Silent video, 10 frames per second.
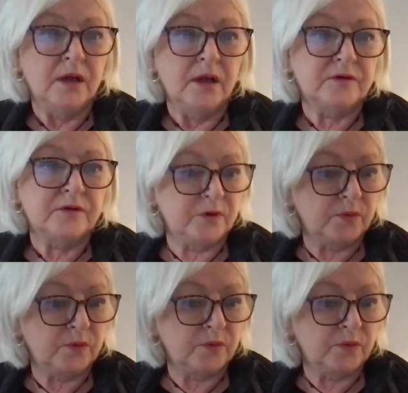So if you
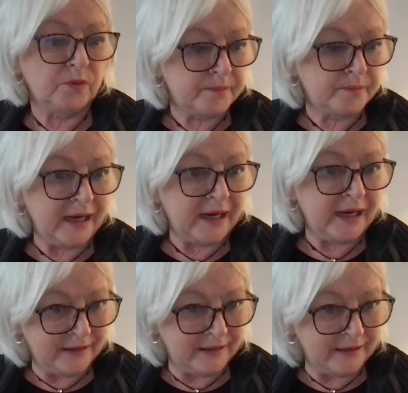want to do it by
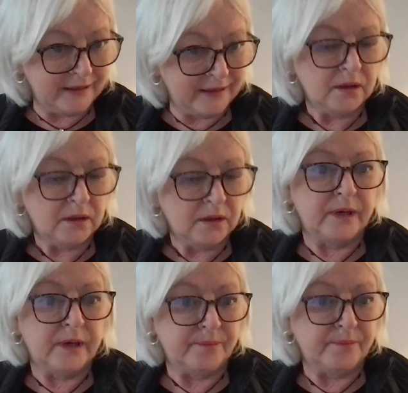item,
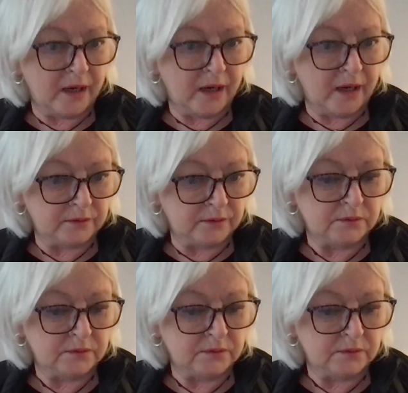by bottle,